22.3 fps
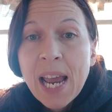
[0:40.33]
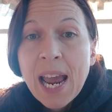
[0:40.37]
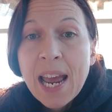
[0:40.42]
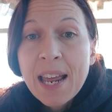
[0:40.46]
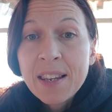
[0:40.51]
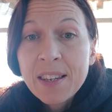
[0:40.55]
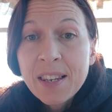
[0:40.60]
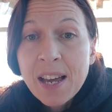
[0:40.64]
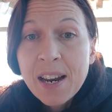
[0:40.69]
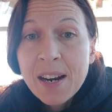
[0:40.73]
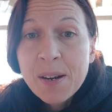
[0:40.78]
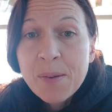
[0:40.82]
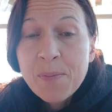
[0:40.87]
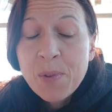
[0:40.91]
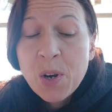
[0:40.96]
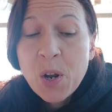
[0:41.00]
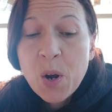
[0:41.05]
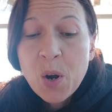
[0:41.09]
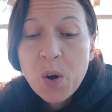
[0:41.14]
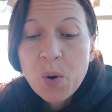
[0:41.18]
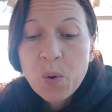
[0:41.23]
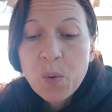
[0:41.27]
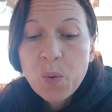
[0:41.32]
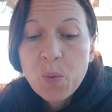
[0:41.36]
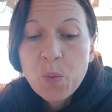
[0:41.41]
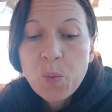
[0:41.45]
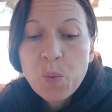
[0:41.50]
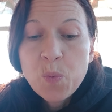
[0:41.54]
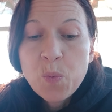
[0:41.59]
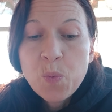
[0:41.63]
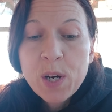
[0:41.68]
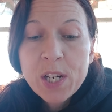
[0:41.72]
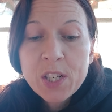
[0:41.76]
and let Him know
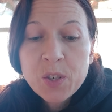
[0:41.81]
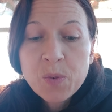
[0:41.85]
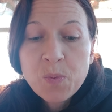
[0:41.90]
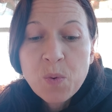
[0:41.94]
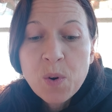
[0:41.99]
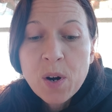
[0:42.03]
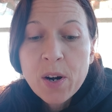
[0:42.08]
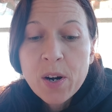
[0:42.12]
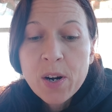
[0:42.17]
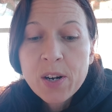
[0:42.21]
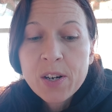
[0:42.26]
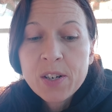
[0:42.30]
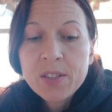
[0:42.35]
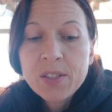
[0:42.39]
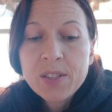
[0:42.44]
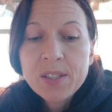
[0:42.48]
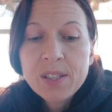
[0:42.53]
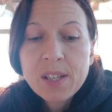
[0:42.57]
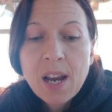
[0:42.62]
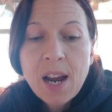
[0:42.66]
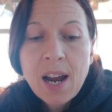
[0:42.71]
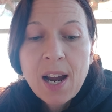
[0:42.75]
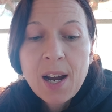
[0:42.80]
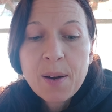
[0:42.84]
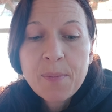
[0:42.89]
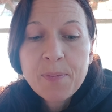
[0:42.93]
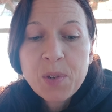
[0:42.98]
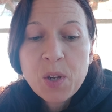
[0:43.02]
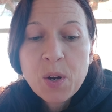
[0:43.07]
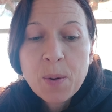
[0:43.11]
which words um,